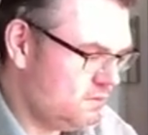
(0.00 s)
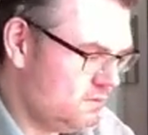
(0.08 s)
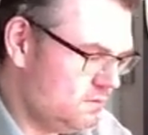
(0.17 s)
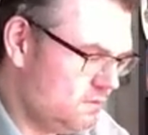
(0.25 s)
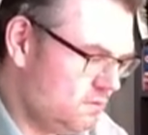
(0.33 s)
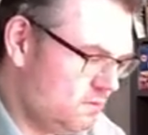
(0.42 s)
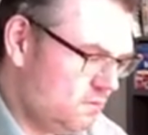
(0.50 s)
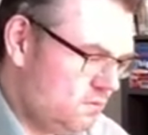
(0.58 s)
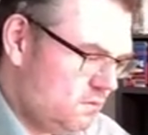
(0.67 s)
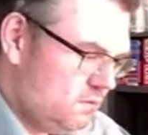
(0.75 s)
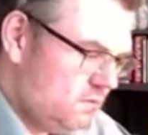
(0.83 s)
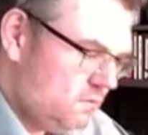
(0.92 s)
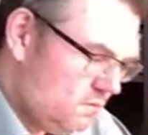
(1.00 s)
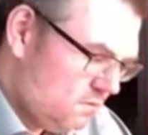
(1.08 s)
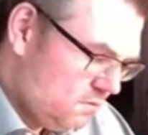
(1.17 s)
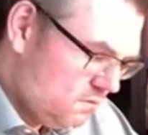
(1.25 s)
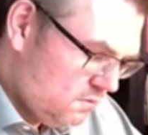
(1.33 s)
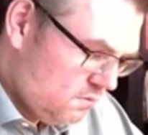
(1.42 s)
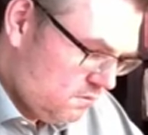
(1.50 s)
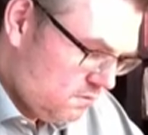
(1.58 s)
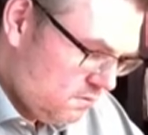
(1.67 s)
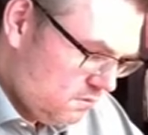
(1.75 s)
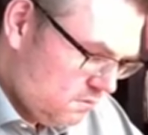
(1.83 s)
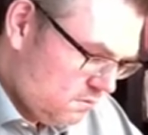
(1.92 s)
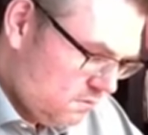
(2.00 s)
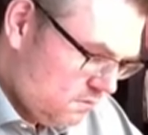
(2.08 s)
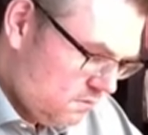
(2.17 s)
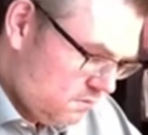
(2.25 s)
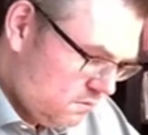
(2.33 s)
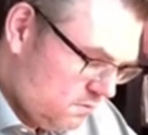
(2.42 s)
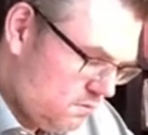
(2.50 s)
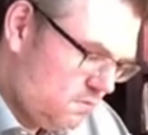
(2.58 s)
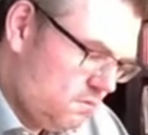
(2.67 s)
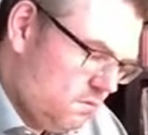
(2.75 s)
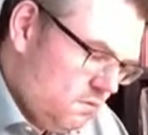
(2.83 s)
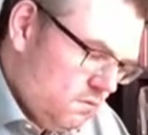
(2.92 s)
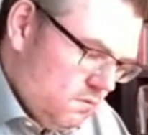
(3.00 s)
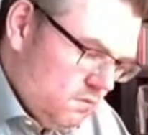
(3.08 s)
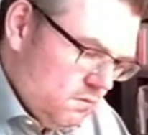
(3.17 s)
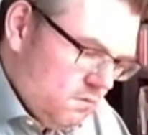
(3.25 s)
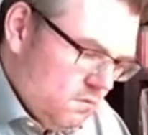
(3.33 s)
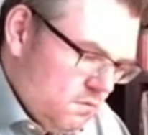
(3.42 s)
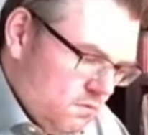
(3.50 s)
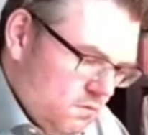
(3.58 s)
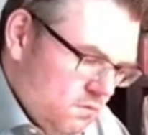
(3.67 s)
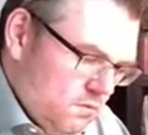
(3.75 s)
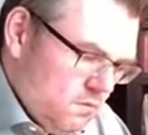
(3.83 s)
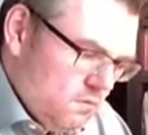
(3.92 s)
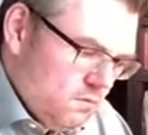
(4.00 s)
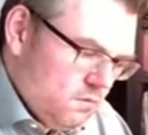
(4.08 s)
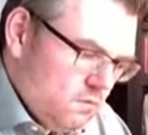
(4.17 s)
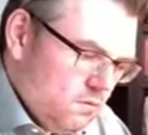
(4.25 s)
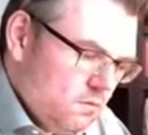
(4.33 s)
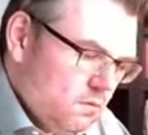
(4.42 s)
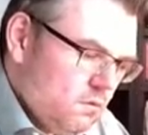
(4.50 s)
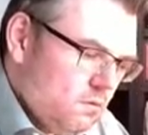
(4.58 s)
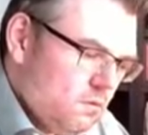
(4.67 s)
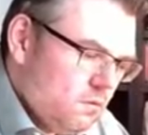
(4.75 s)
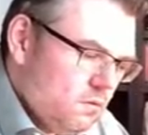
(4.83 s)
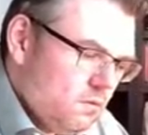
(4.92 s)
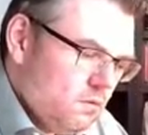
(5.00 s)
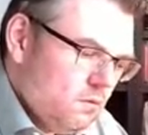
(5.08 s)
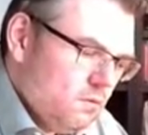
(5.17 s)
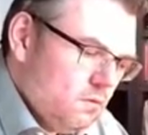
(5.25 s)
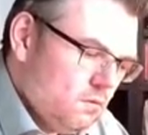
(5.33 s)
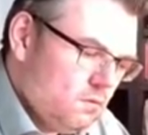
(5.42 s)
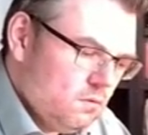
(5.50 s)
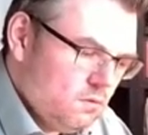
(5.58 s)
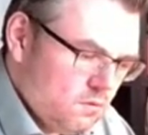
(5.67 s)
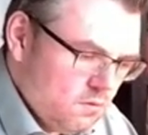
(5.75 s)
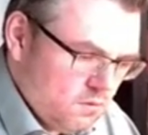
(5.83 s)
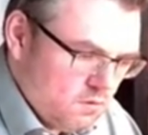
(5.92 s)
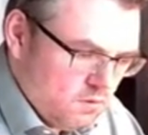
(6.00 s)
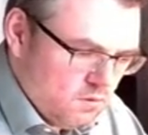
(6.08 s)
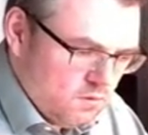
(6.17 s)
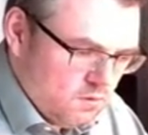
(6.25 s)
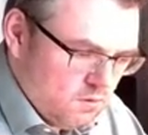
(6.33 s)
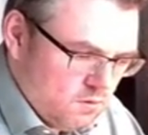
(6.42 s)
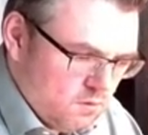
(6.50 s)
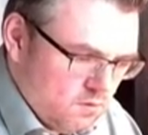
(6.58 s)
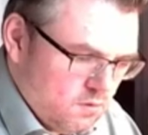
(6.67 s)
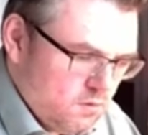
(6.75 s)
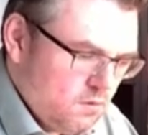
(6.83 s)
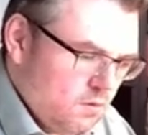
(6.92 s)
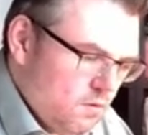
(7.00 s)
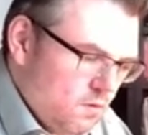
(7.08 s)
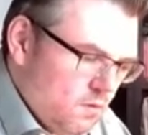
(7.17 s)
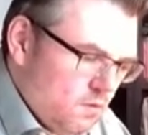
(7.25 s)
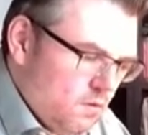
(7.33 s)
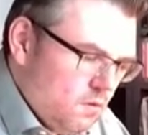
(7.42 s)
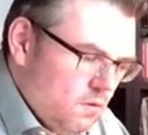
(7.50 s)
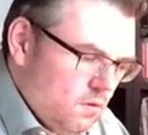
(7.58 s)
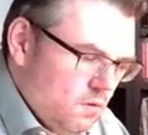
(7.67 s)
Nobody speaks.